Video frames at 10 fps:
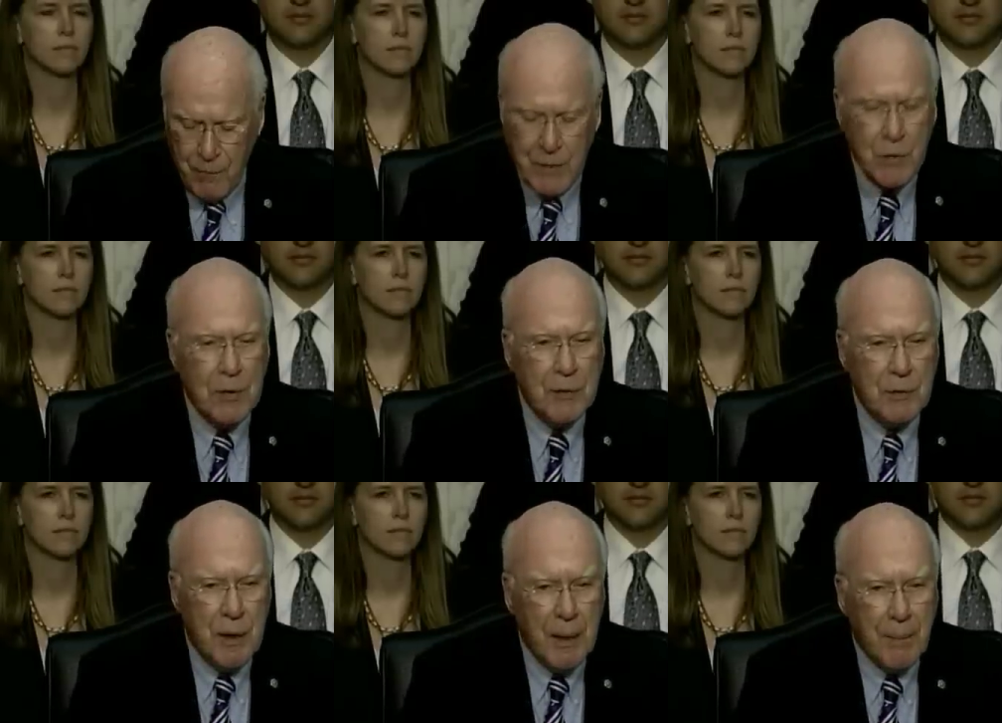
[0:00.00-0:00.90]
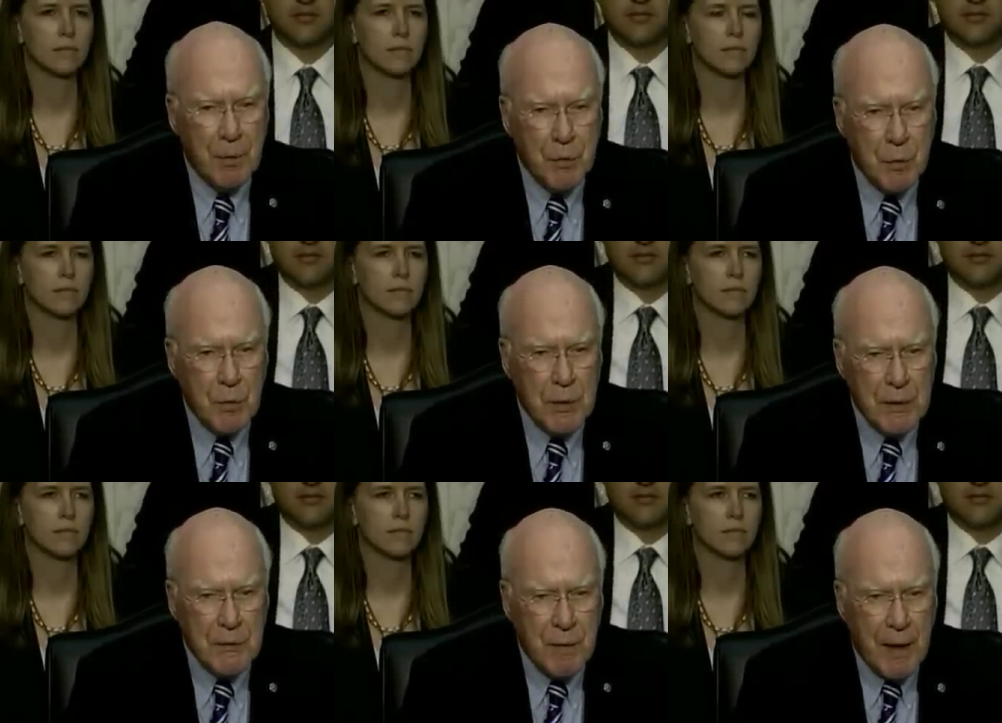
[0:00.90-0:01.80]
Speaker 1: of vigilance in our pursuit of
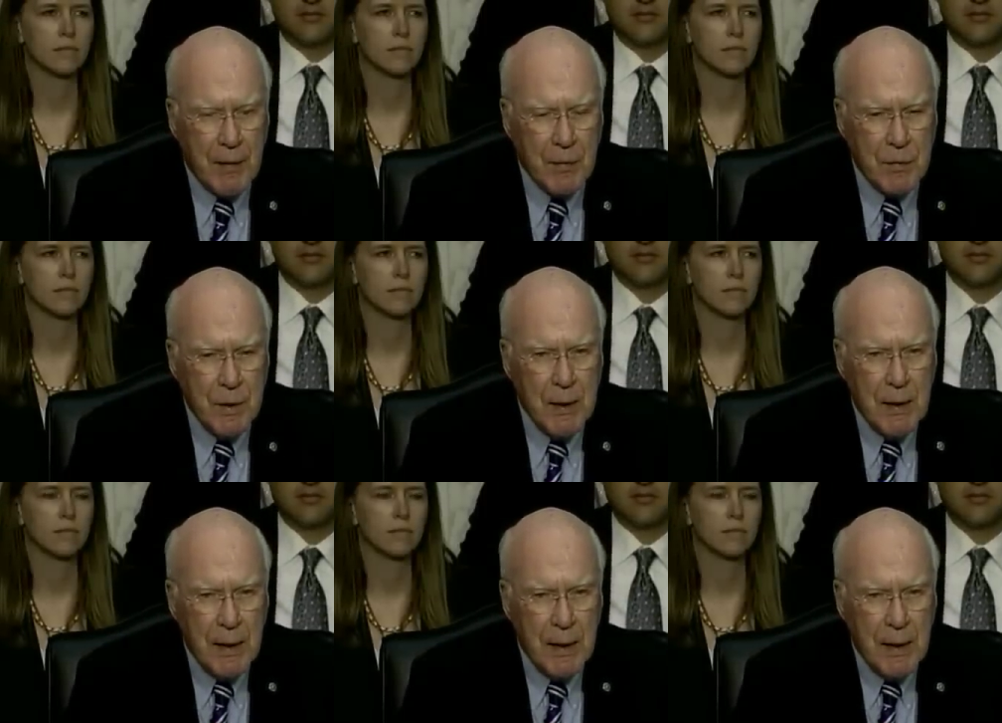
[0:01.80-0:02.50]
these values,